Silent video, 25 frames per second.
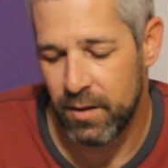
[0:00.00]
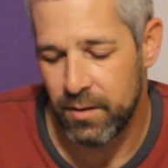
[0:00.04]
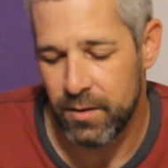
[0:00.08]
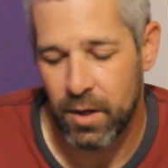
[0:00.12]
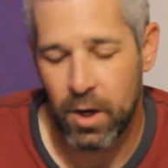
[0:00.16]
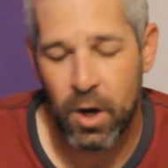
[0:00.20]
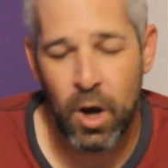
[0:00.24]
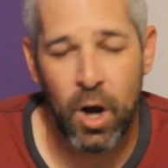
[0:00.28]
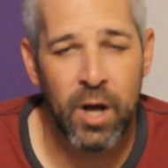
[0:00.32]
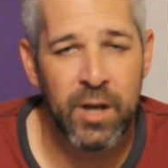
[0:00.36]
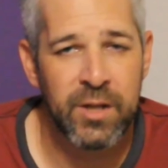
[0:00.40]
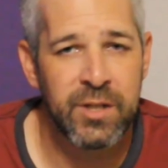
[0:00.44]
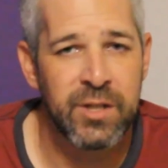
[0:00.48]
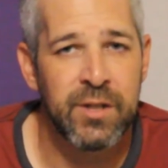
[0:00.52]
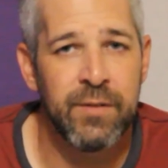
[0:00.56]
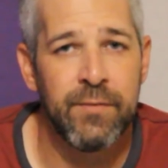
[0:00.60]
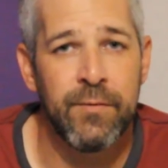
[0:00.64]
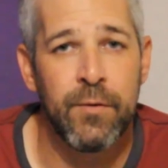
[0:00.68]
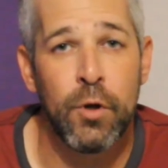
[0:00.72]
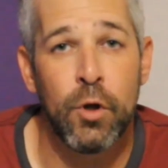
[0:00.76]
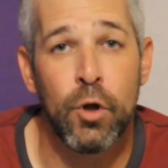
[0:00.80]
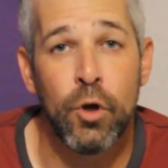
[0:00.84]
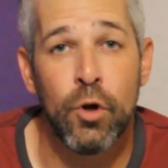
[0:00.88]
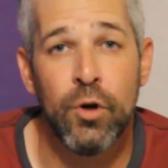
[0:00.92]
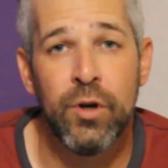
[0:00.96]
The cost
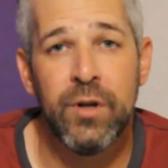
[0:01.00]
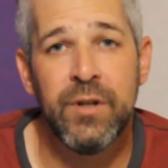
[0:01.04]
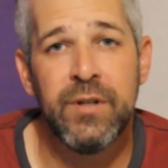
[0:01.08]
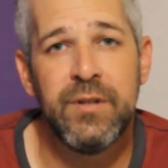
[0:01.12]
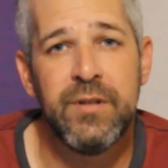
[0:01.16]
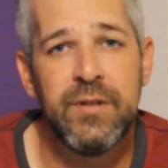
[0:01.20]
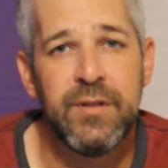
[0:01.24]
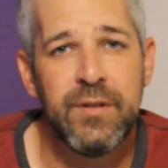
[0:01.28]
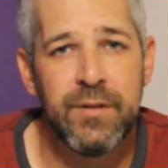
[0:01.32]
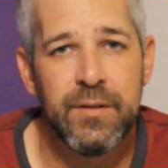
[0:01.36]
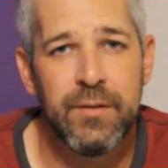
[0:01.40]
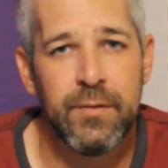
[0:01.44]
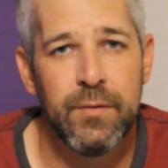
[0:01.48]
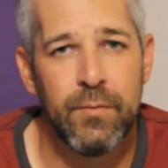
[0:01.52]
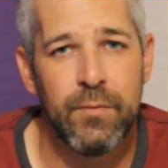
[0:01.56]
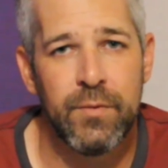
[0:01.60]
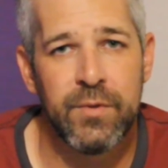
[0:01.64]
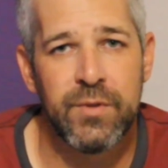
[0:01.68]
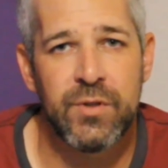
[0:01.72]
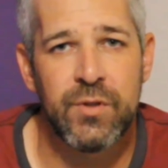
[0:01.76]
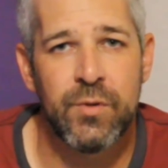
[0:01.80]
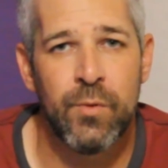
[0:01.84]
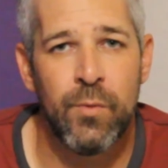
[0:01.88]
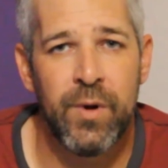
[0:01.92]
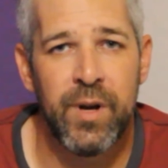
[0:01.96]
of goods
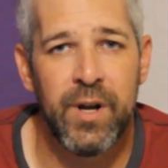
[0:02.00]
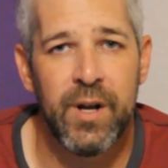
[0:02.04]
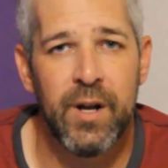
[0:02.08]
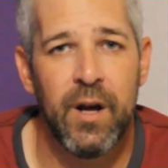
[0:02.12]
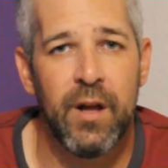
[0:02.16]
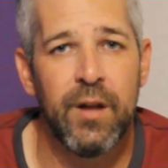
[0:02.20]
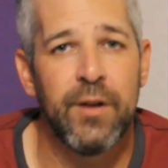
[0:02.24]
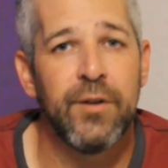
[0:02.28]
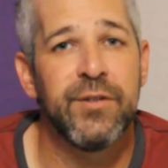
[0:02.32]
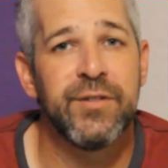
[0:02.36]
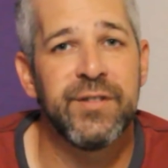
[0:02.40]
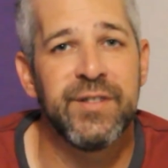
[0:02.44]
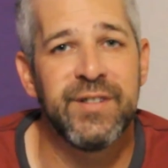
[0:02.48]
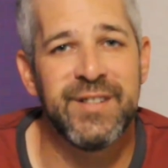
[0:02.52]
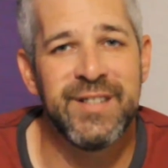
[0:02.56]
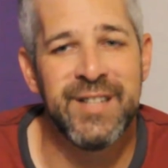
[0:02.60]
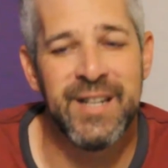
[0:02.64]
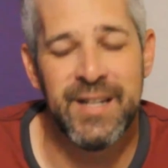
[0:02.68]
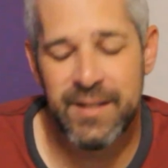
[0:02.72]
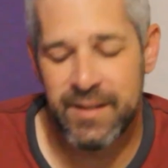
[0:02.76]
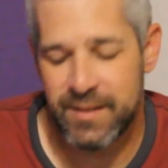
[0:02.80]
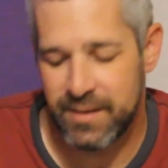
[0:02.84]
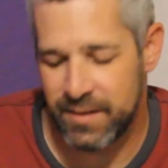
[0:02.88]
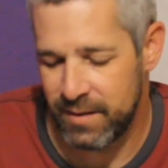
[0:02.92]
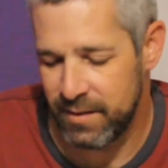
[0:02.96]
was twenty dollars and
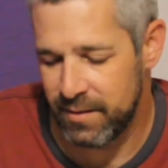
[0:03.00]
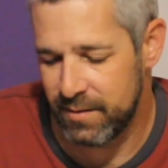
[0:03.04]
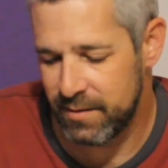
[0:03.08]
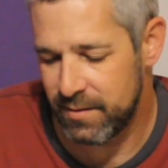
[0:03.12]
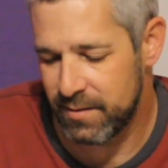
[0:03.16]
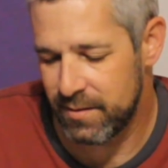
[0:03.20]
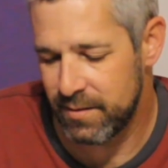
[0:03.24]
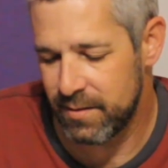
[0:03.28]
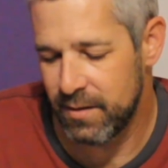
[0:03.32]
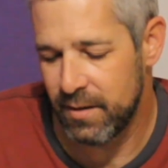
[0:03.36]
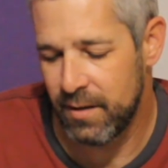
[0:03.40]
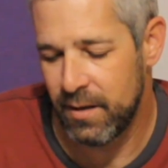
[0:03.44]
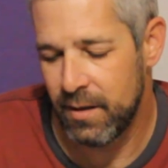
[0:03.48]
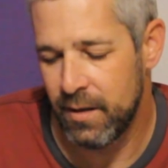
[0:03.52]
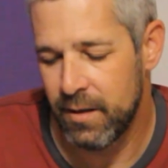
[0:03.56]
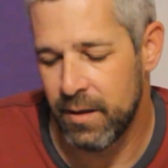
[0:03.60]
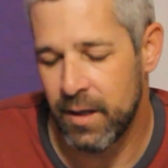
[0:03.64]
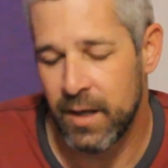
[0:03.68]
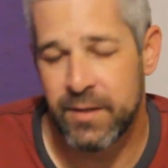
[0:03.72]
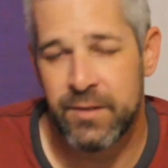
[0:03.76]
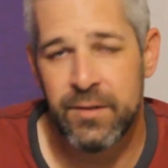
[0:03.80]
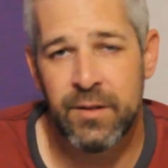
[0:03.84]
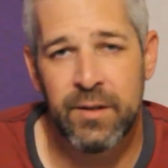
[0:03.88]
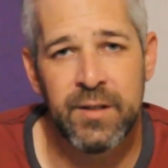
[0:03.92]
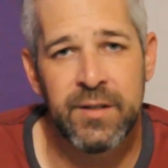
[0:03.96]
ten cents.
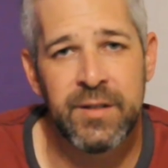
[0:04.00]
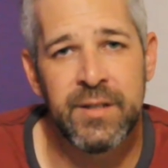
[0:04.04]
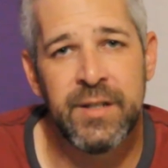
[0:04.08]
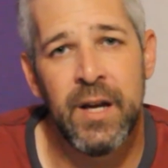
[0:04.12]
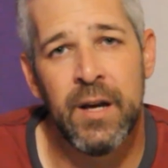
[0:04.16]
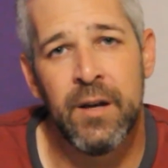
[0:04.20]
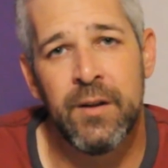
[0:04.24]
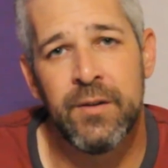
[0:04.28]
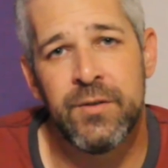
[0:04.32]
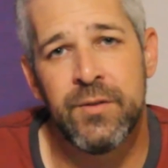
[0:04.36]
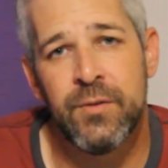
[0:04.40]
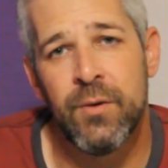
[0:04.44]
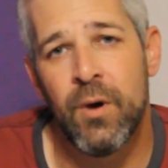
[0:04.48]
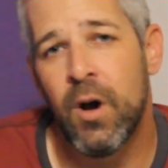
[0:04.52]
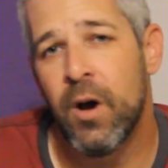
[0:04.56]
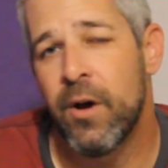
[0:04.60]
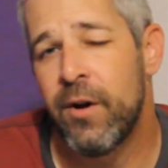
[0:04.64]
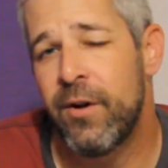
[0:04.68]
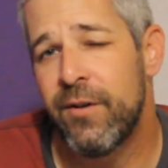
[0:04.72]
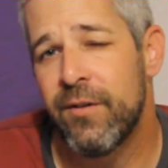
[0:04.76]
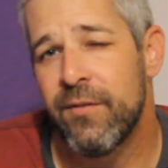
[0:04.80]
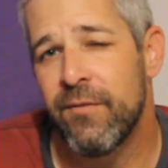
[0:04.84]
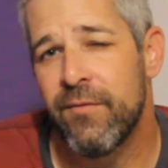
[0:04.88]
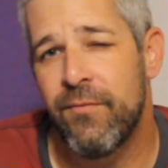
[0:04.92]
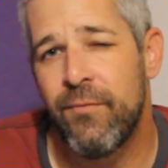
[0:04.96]
That took us down to one
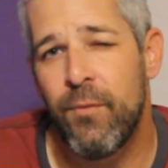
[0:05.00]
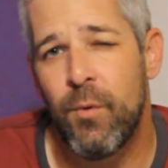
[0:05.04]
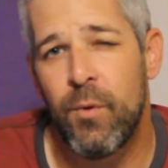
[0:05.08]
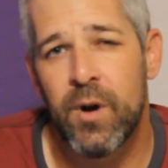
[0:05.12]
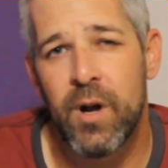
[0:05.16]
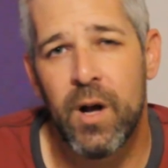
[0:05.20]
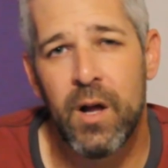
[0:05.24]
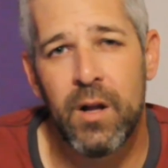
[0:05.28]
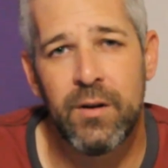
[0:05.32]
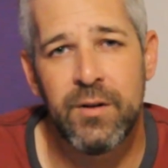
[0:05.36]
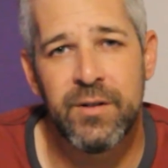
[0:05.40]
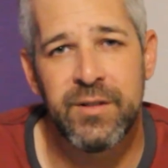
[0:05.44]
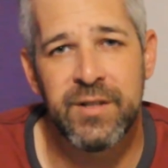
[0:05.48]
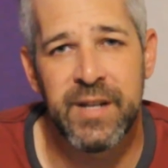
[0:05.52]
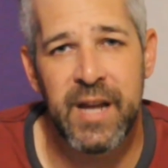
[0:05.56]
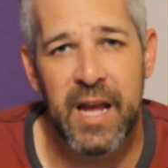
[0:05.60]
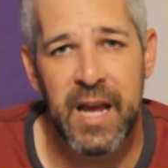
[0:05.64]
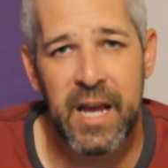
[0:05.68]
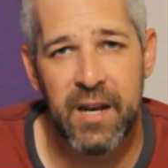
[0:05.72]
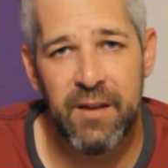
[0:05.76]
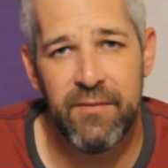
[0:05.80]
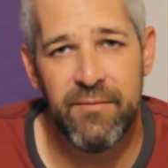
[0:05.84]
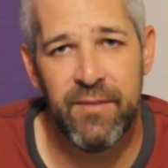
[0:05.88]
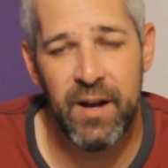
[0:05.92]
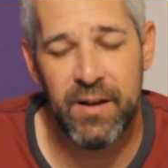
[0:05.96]
hundred four dollars and
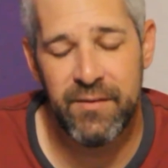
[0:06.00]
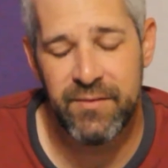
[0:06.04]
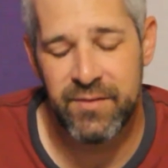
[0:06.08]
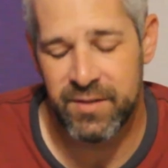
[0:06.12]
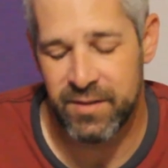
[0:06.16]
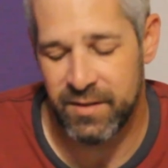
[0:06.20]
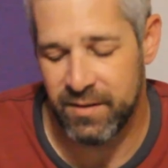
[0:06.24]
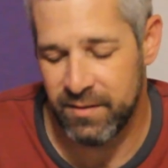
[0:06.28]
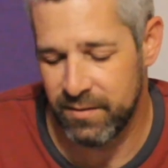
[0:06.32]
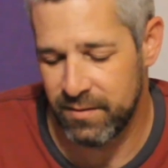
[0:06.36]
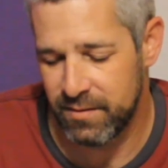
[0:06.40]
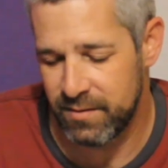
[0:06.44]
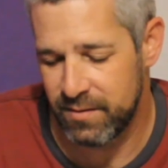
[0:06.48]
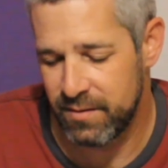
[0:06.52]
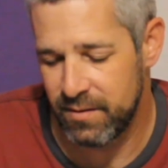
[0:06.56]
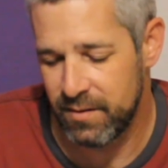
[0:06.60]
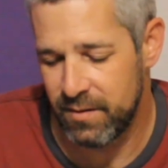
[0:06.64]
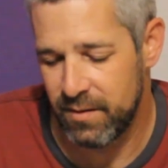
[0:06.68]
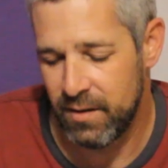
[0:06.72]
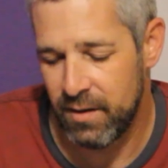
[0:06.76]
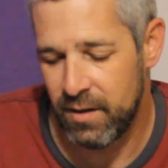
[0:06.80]
eighty-five cents.